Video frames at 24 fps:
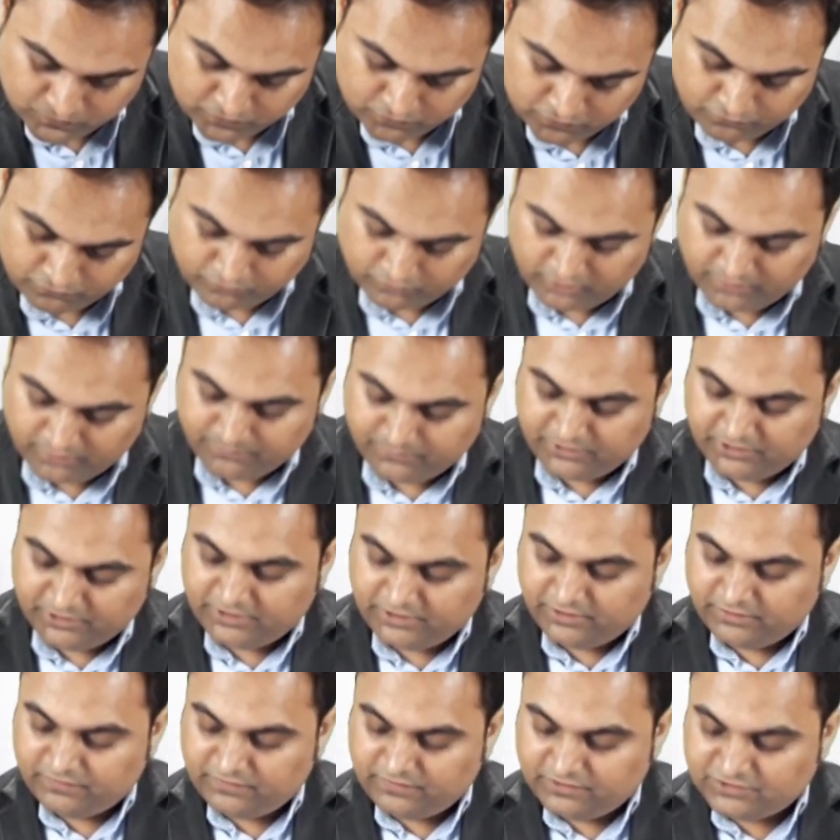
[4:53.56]
So I am
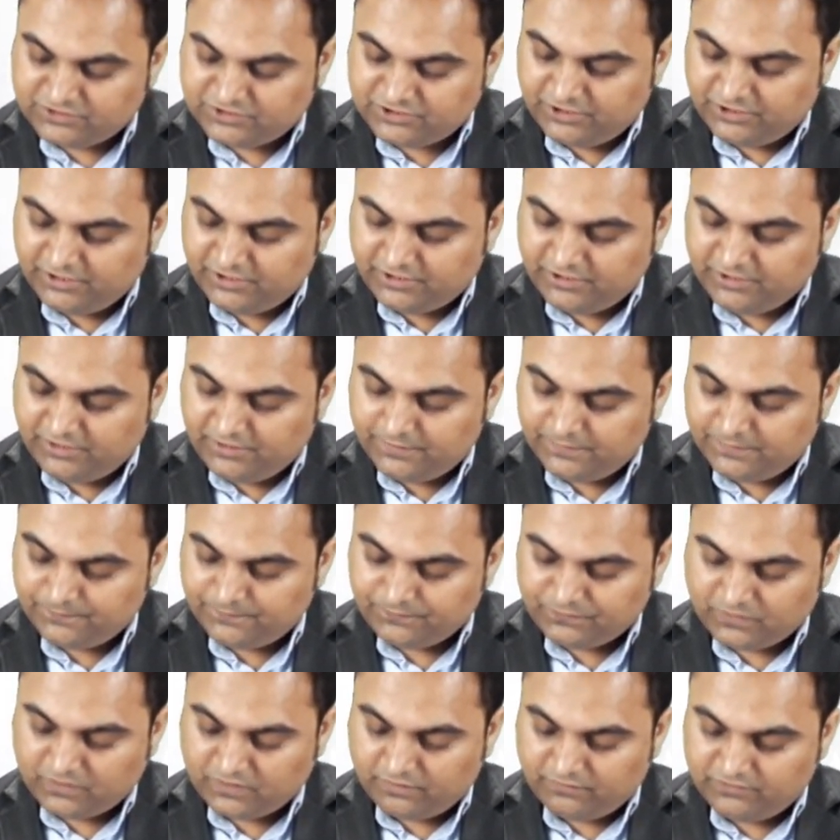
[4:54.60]
taking 60 degree
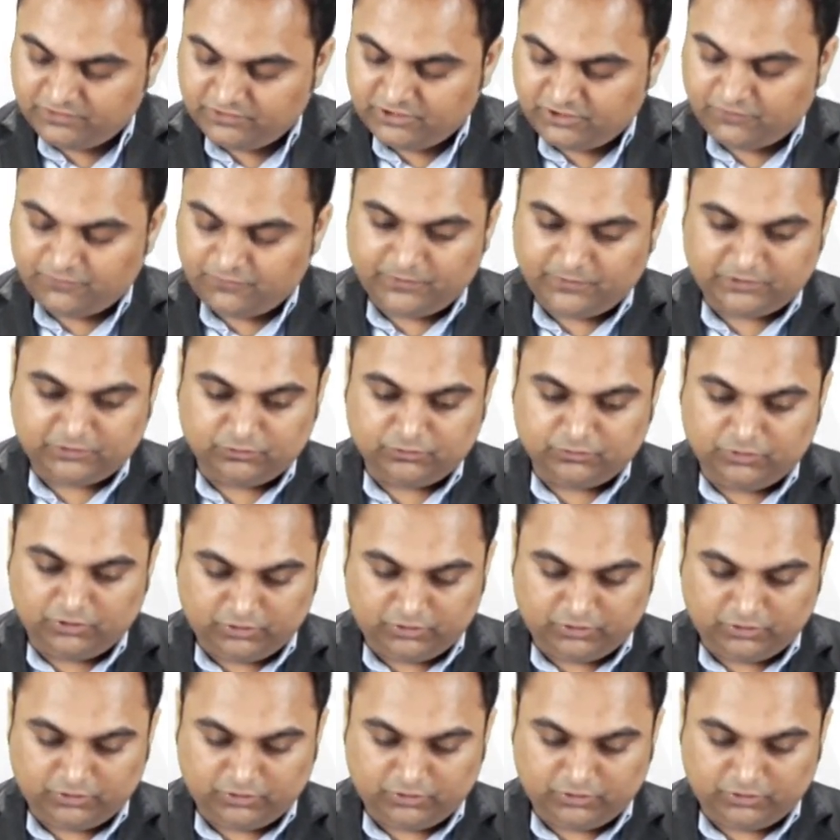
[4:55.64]
with respect to the